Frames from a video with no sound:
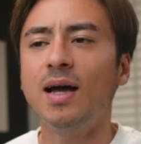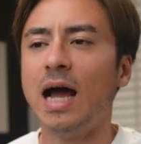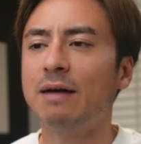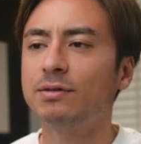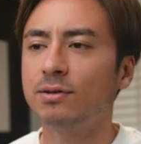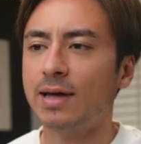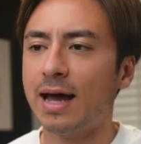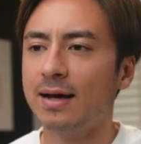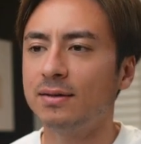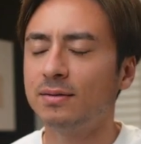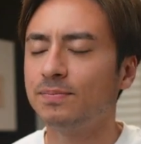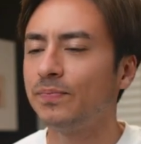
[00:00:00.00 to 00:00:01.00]
After
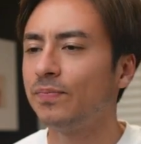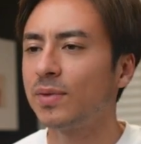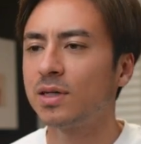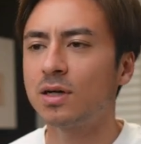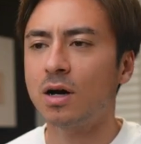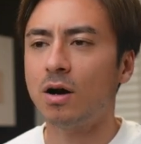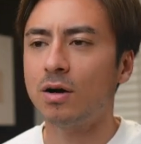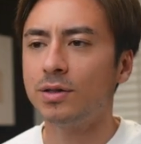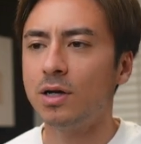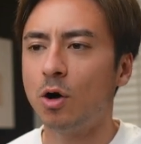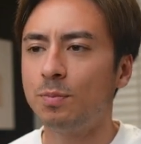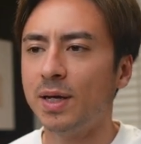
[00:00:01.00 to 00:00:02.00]
that, call the
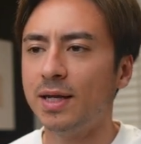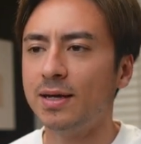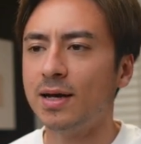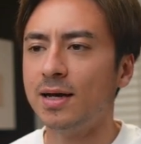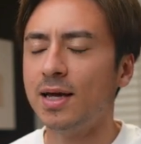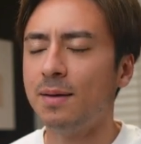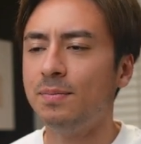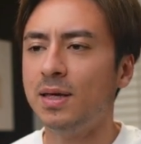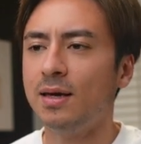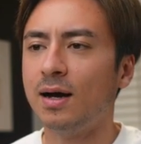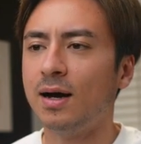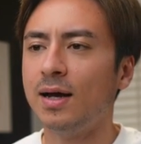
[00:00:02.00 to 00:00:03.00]
OpenAI
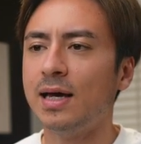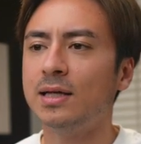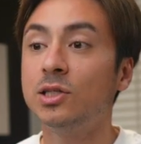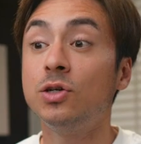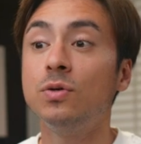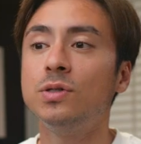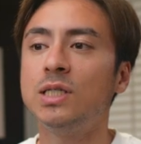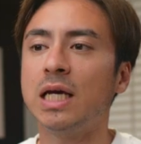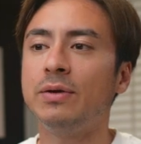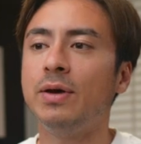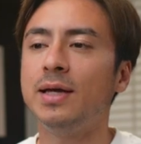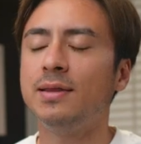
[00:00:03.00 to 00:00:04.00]
API to
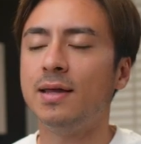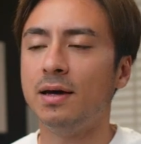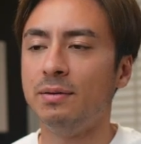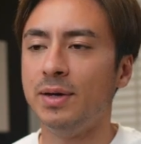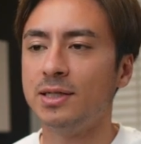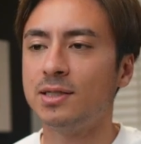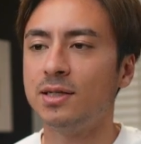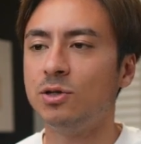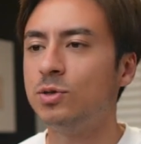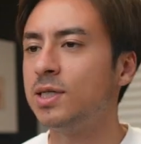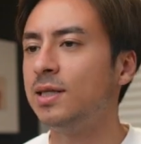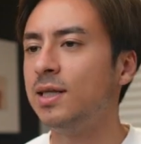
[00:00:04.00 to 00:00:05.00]
generate the image
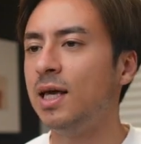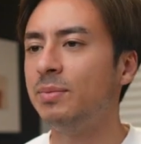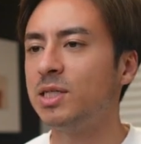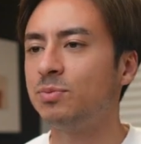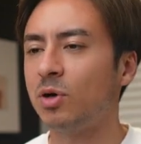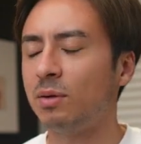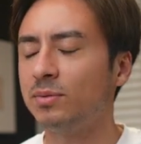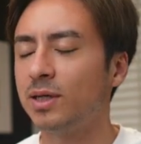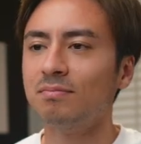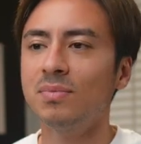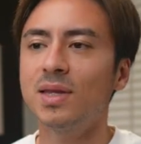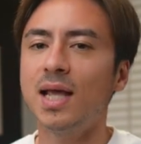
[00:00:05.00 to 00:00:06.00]
using the image prompt.
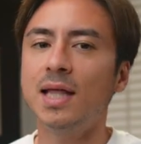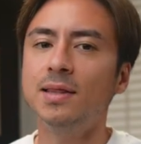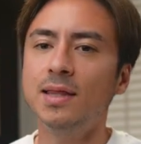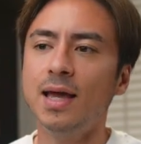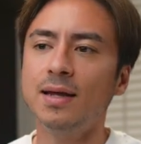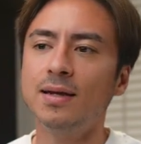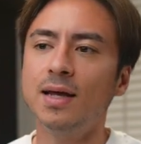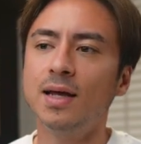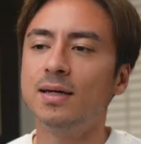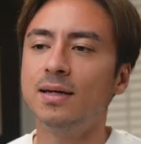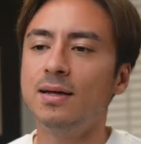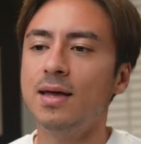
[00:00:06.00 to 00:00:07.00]
And then
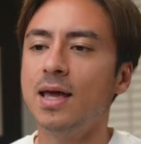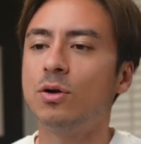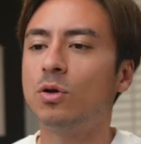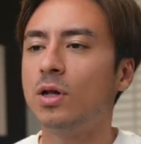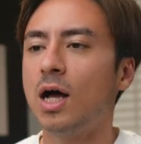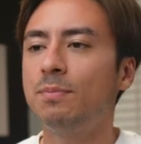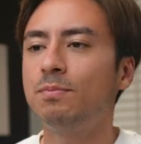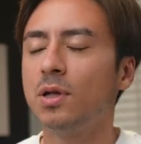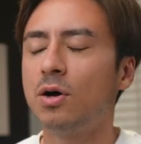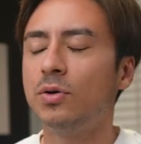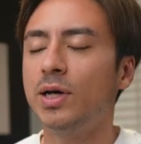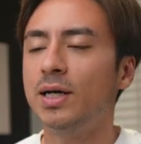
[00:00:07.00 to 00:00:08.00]
it'll
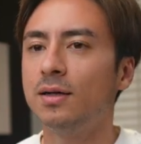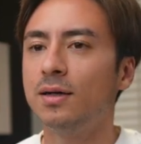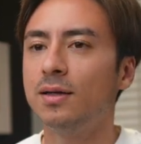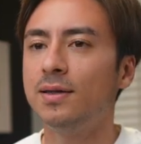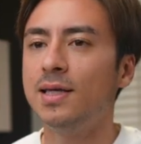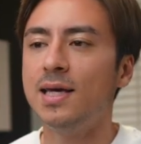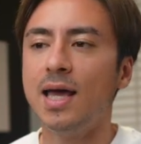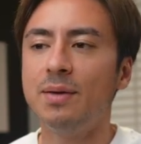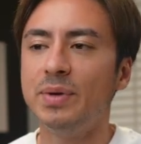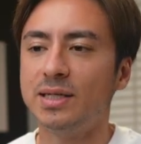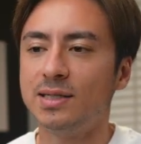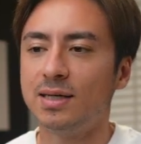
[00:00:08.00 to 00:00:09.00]
upload the
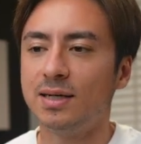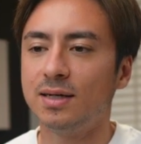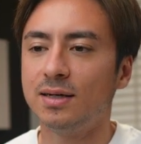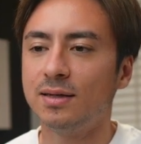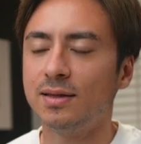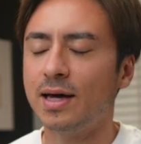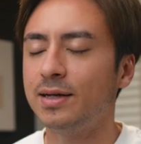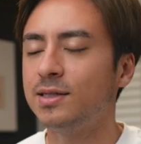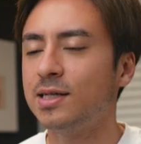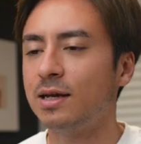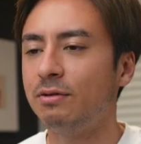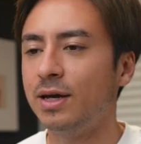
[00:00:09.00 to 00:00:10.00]
image that it
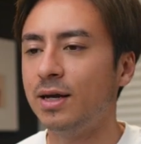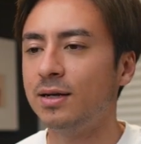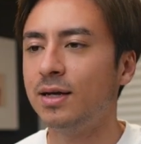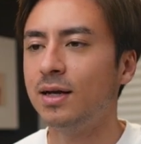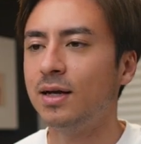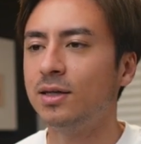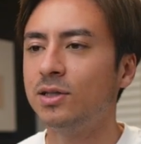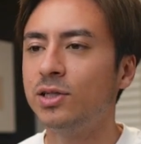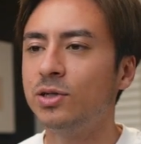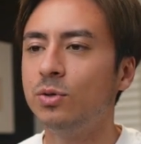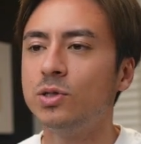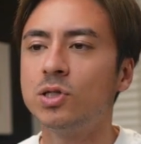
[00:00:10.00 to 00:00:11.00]
generated
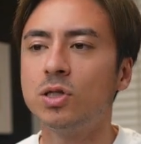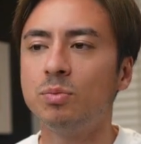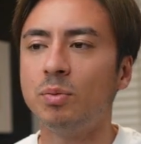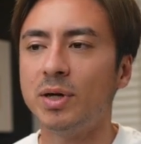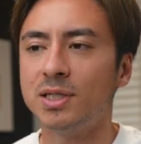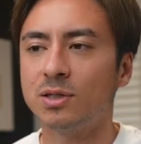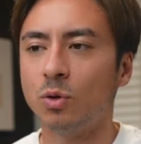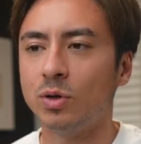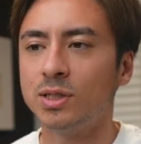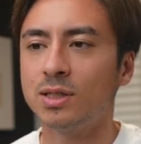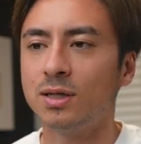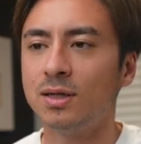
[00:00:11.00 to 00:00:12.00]
to Supabase
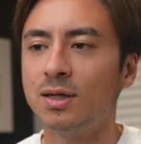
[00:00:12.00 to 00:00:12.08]
stores.